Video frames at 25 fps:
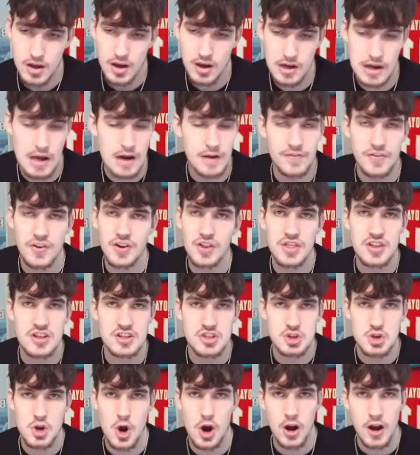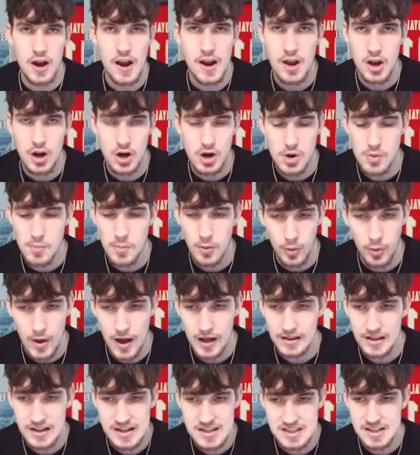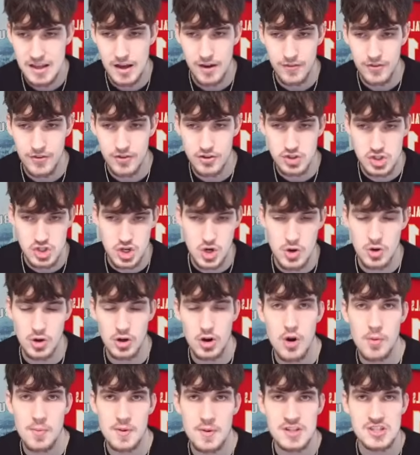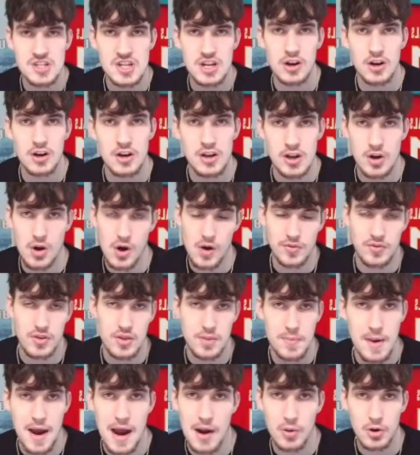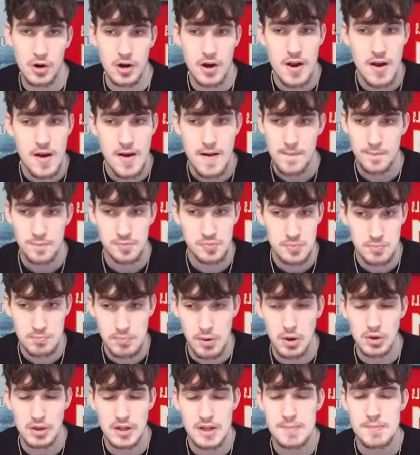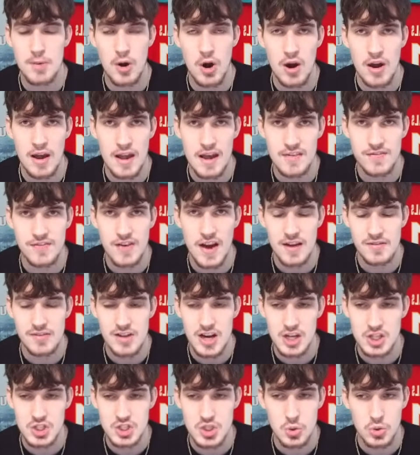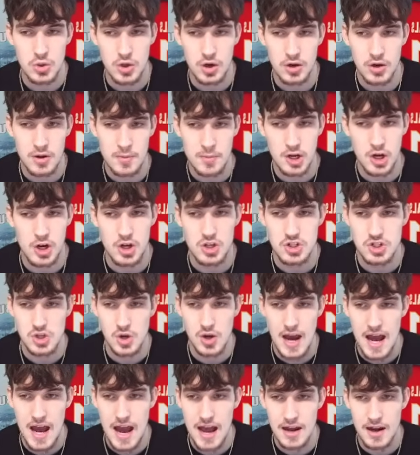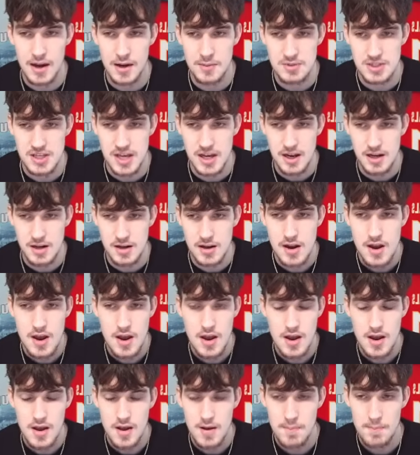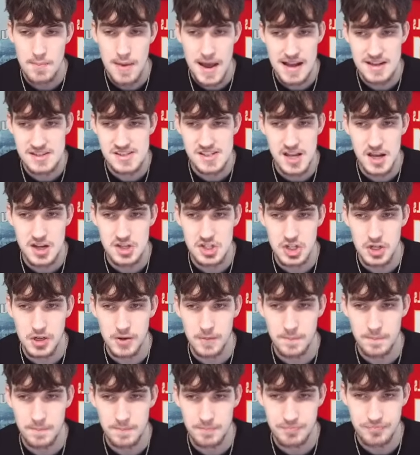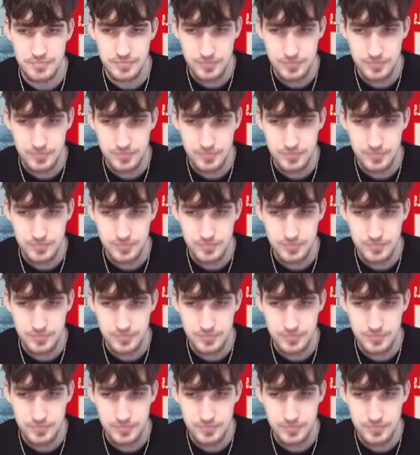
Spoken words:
Enough of this Dare Agumawale stuff. Jonah Coleman's here, can offer the power. Bowling ball at 5'9", 230, but also a high upside pass catcher.